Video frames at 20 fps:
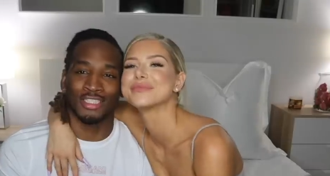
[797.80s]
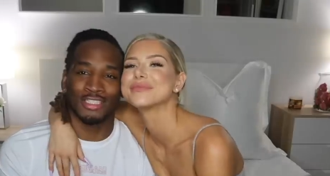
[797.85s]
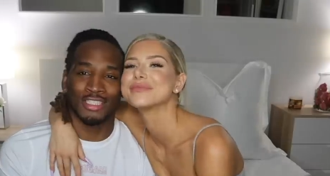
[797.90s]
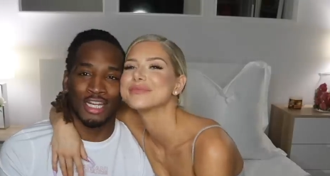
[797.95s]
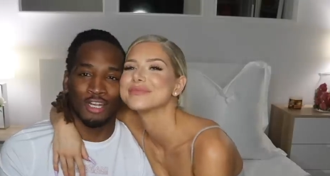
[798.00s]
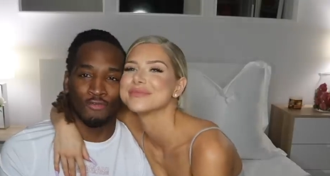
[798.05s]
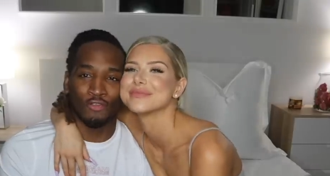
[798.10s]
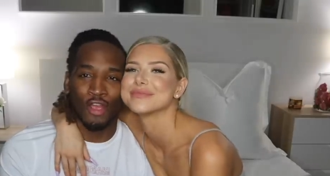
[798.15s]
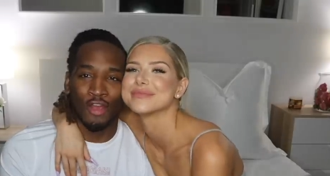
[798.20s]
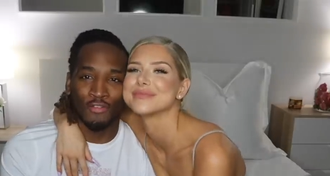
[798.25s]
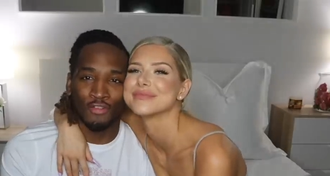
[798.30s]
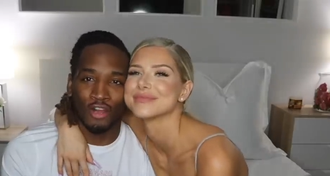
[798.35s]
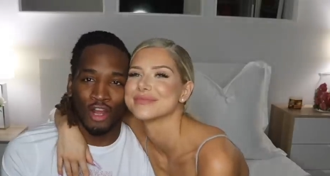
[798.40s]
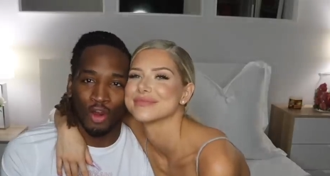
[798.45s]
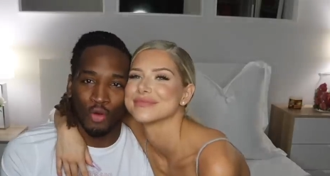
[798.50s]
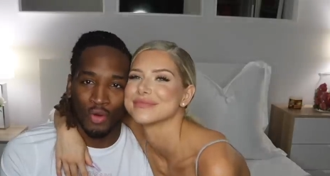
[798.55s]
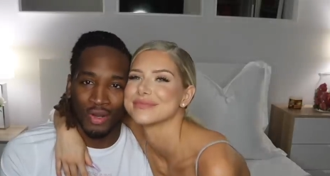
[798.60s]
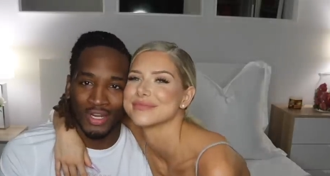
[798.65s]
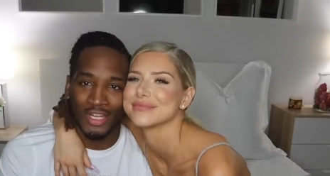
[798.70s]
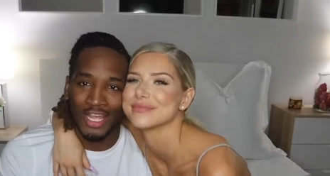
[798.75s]
Speaker 1: the channel if you haven't
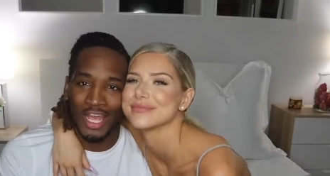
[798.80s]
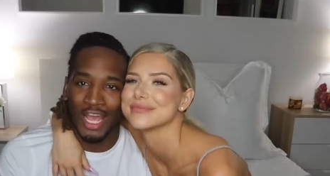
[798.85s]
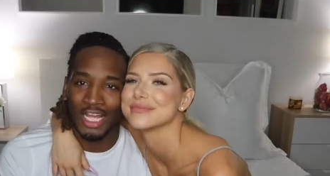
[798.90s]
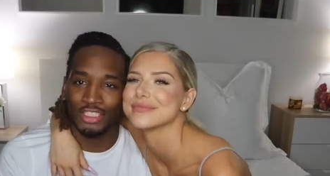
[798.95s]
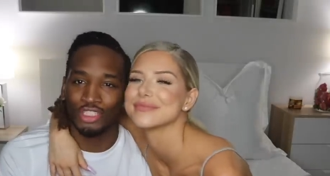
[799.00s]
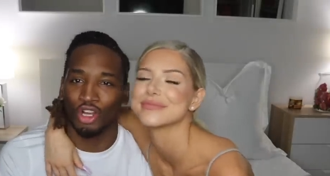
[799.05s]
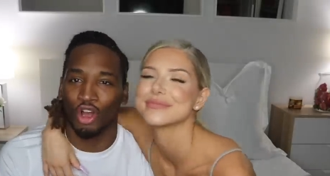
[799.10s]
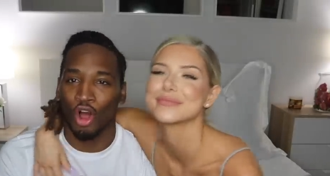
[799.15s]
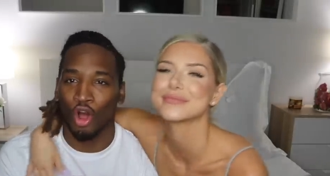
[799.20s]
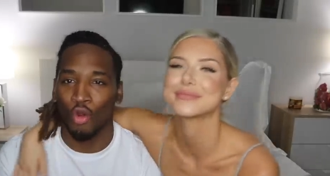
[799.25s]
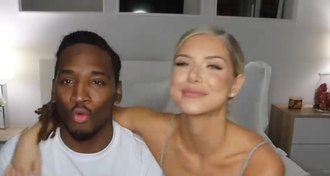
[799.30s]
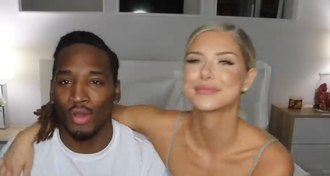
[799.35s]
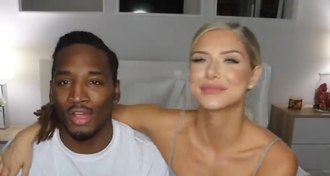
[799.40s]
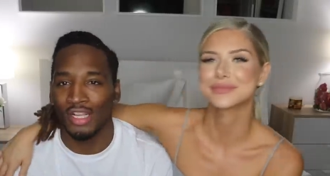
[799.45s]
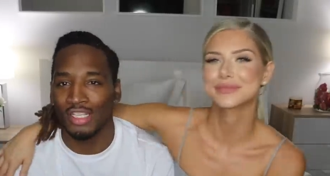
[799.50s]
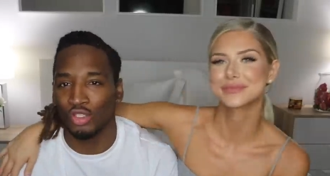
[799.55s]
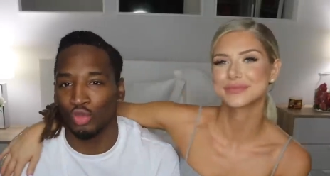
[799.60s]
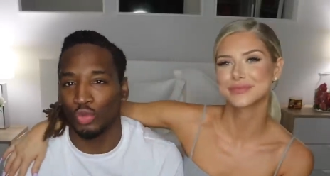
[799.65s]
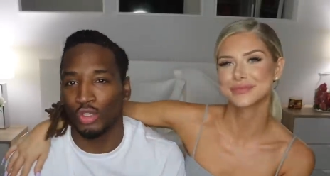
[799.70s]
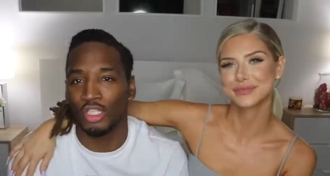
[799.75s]
already. As
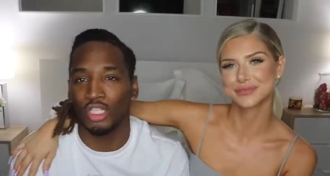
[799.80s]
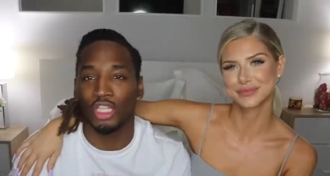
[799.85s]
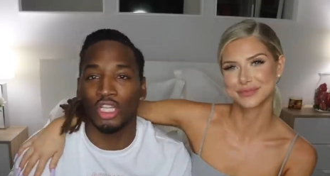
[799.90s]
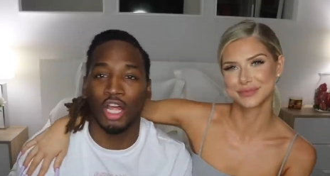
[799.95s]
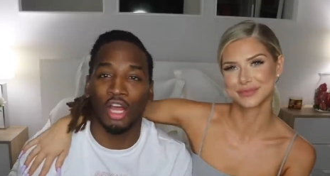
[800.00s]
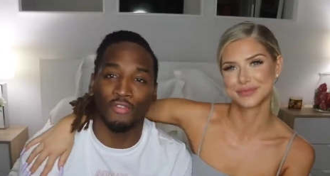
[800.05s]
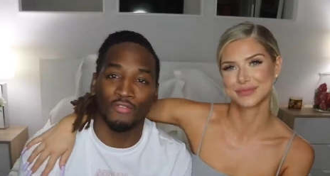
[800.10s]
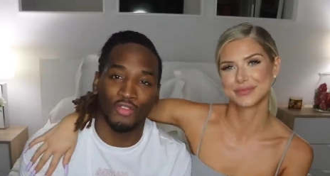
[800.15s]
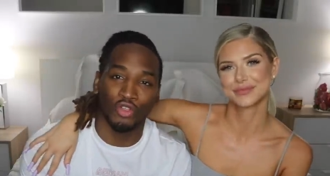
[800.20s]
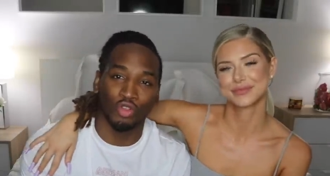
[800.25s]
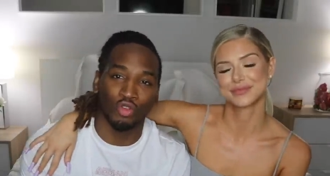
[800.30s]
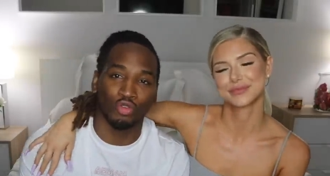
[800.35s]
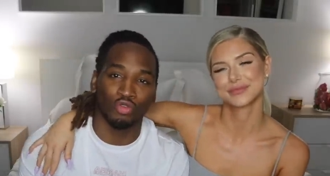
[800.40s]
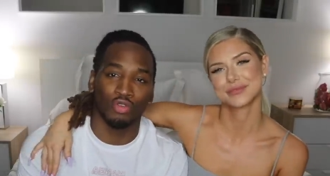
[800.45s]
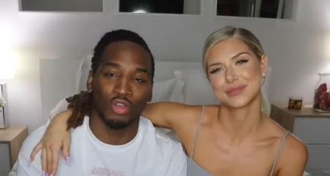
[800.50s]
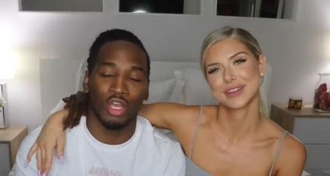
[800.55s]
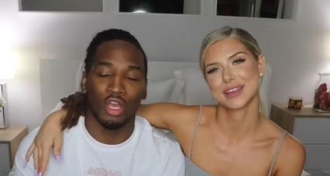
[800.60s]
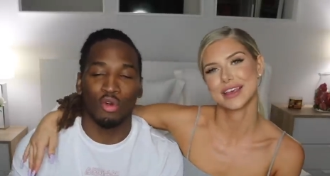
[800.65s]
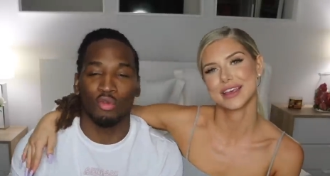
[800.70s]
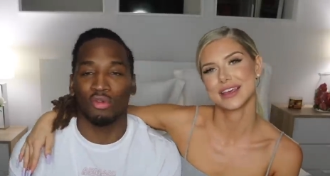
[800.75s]
always, we love
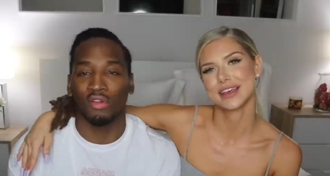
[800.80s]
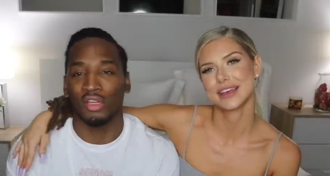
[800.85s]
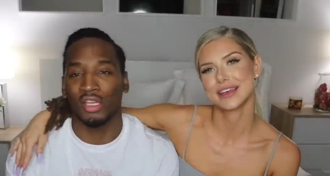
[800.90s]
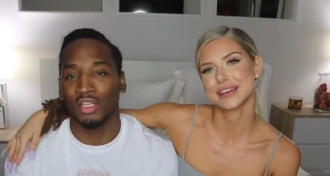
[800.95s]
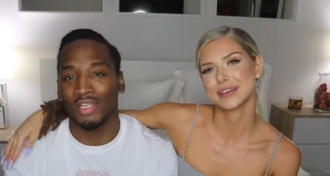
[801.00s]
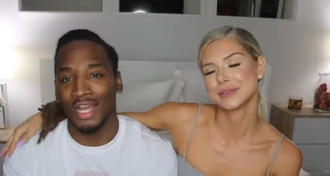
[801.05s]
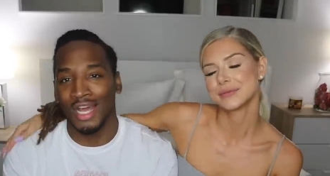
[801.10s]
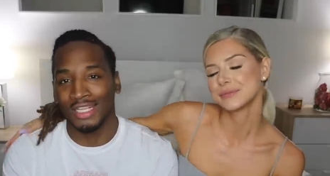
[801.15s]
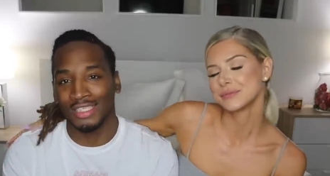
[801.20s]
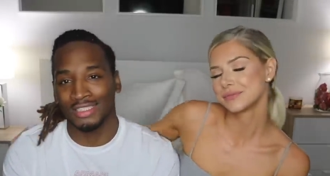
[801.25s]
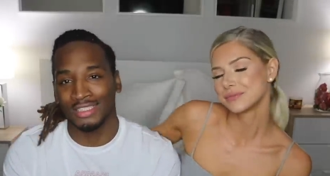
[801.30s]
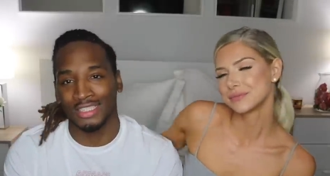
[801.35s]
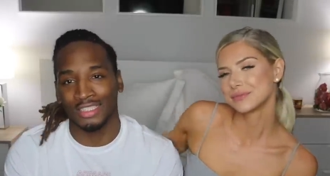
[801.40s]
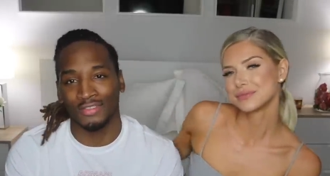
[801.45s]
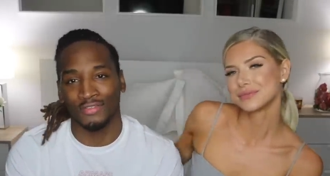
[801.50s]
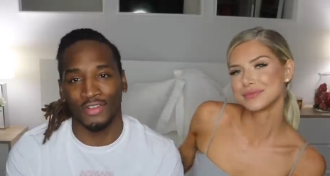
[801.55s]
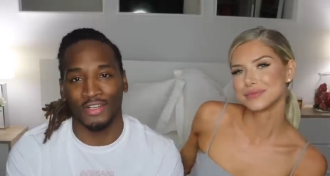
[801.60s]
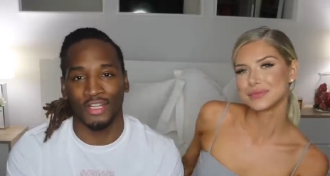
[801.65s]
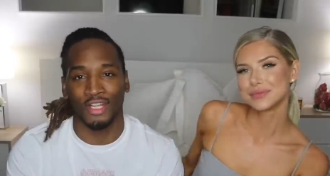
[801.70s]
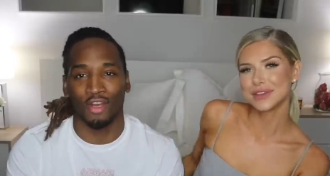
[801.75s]
you. We'll see you guys in the
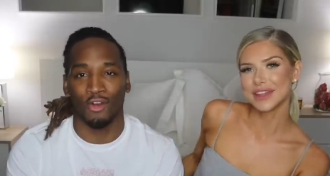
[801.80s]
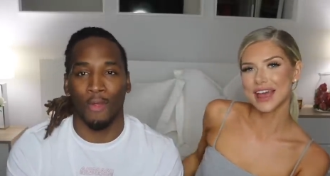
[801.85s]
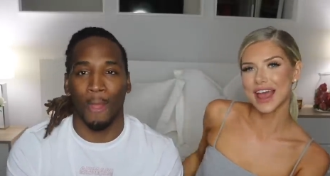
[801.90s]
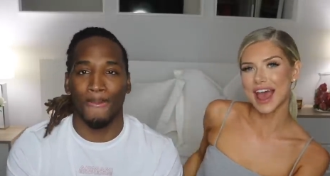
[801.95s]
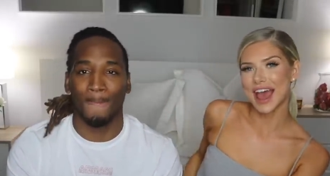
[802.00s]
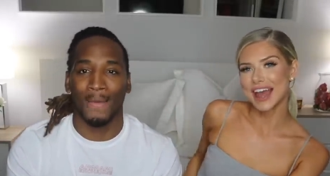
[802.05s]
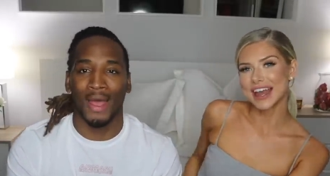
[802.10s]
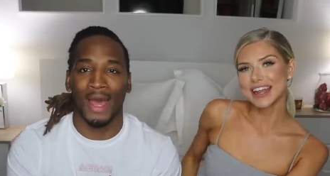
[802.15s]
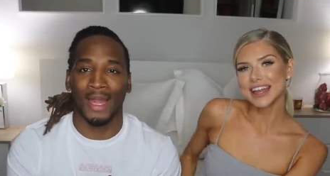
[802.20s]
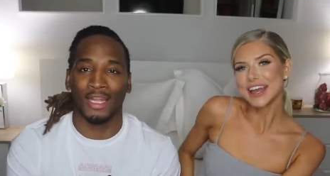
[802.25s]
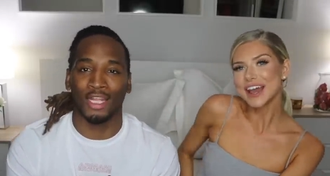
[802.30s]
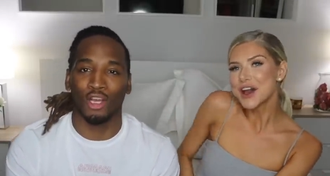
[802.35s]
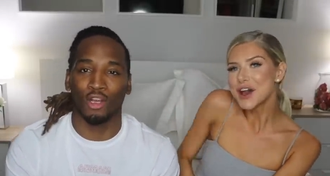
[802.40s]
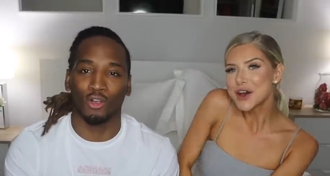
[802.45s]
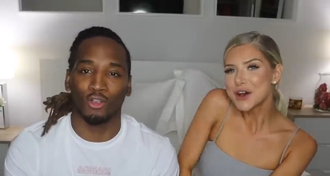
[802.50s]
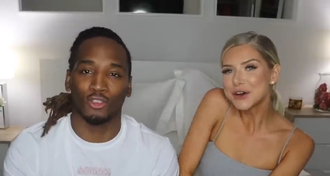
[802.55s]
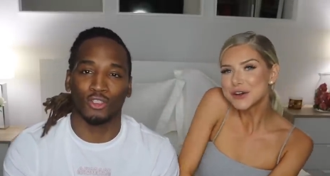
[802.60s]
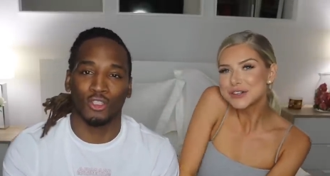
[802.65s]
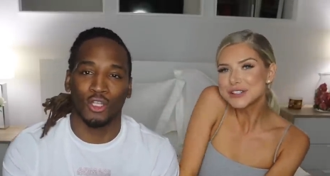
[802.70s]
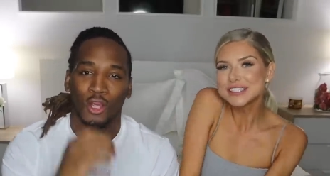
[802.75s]
next video.
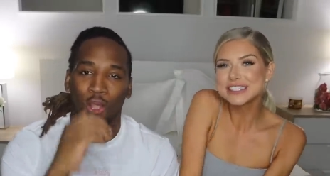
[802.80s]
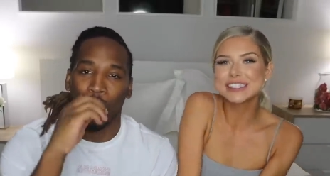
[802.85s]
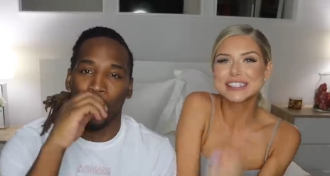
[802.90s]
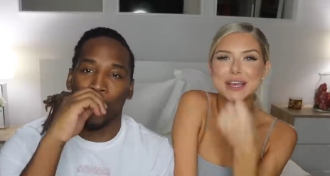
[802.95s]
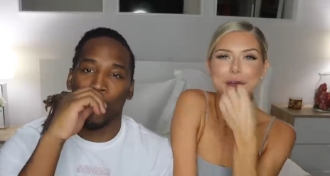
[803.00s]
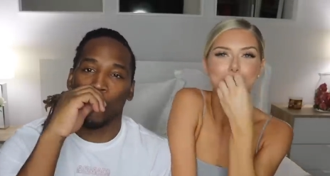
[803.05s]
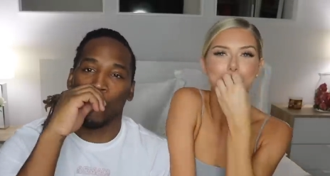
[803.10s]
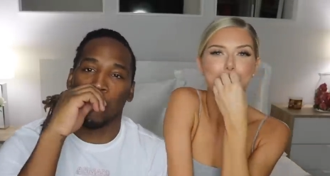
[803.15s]
Adios. Adios.